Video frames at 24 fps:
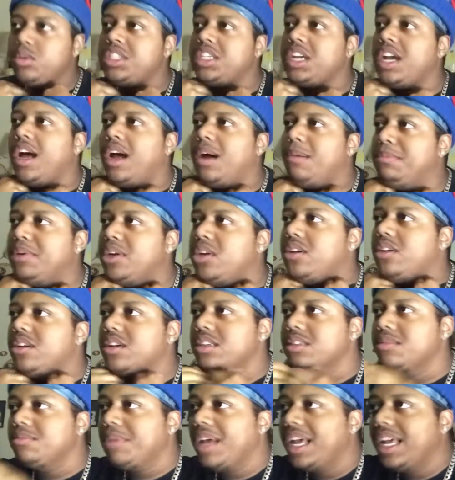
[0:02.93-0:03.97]
y'all
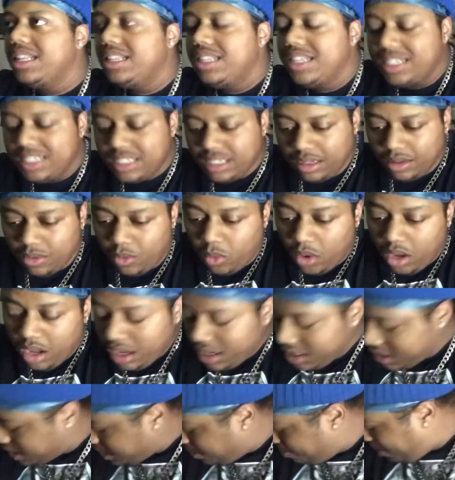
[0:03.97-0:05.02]
boys? Man, listen,
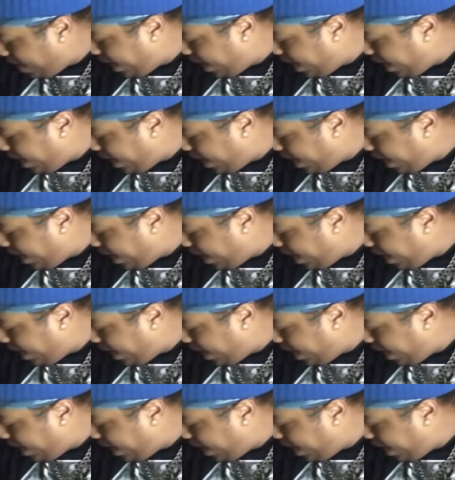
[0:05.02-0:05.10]
OUENZA